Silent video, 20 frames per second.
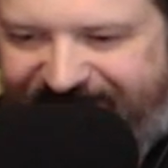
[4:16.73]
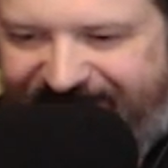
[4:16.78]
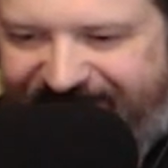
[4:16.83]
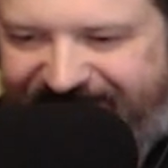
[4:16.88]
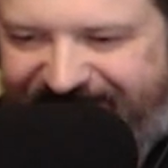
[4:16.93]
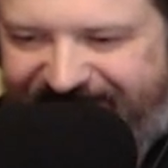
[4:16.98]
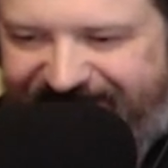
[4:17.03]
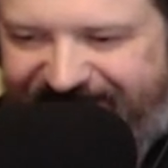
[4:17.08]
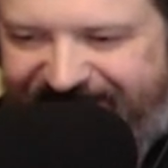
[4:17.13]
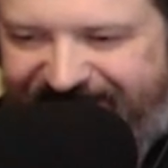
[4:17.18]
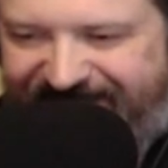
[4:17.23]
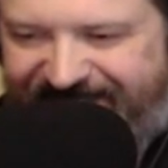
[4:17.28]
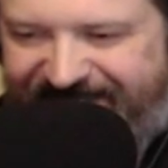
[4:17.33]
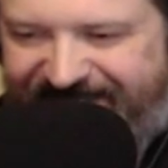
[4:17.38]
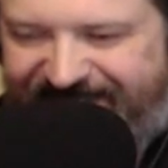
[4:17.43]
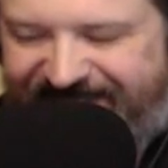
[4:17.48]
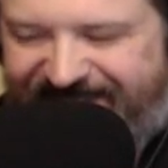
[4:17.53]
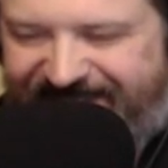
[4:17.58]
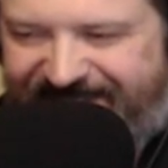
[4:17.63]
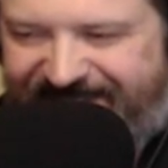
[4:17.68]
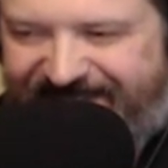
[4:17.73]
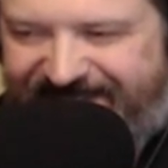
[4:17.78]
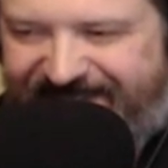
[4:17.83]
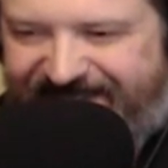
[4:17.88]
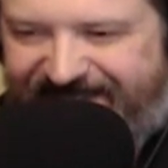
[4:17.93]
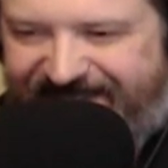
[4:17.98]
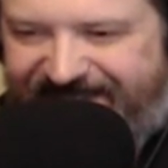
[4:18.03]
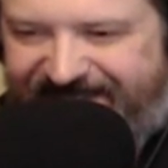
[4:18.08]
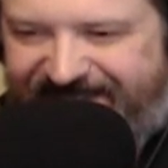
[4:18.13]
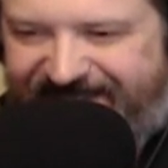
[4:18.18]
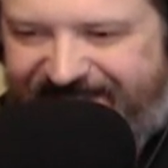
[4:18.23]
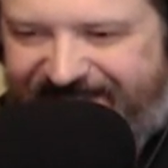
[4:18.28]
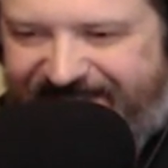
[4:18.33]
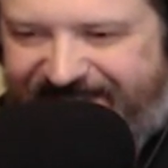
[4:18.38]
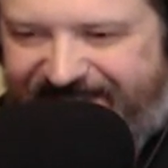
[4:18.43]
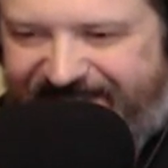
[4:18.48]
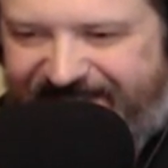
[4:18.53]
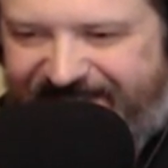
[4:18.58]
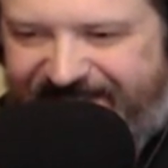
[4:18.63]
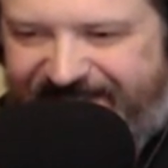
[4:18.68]

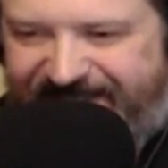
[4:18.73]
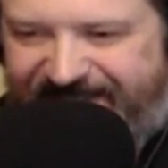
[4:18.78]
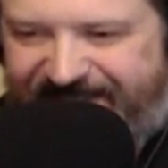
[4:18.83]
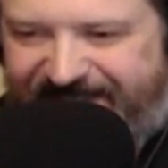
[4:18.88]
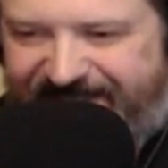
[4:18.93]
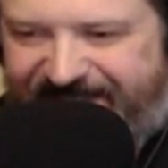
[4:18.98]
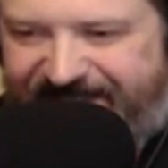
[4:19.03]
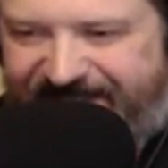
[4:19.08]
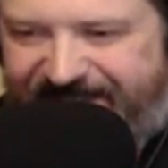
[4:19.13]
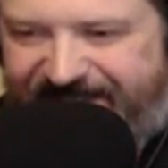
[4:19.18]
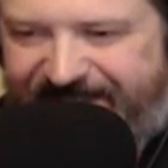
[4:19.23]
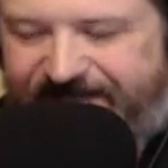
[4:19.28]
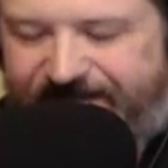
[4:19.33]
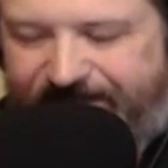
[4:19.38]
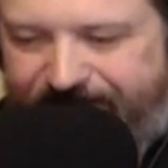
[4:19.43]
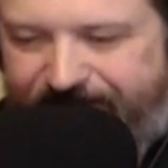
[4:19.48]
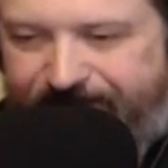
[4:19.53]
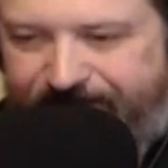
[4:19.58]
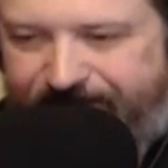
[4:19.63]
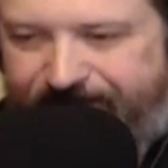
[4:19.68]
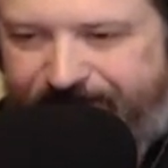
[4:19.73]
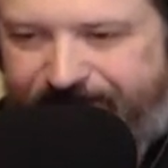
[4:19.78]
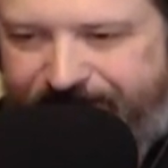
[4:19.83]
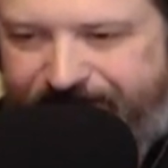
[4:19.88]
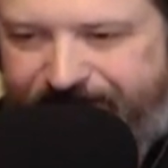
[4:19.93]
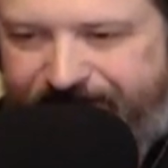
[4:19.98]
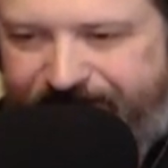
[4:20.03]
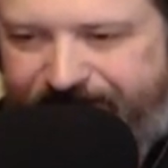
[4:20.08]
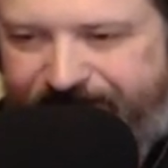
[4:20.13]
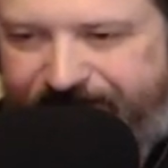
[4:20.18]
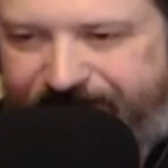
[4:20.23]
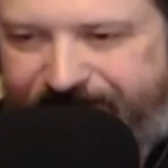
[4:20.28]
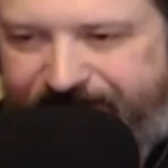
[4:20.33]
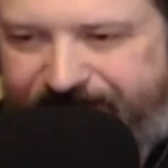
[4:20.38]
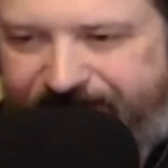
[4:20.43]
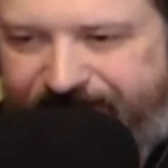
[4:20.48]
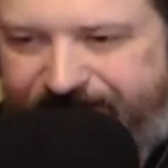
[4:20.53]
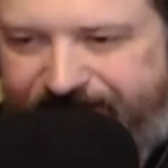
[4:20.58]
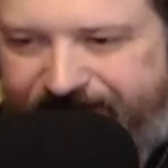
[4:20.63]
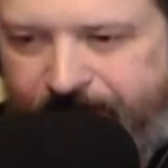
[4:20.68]

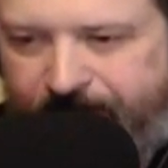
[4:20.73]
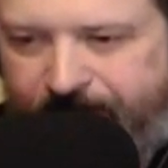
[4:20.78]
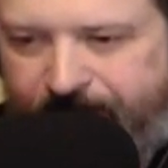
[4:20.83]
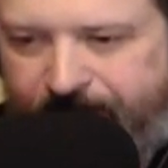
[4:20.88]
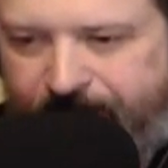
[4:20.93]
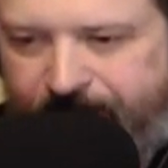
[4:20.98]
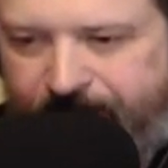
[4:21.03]
This person isn't speaking.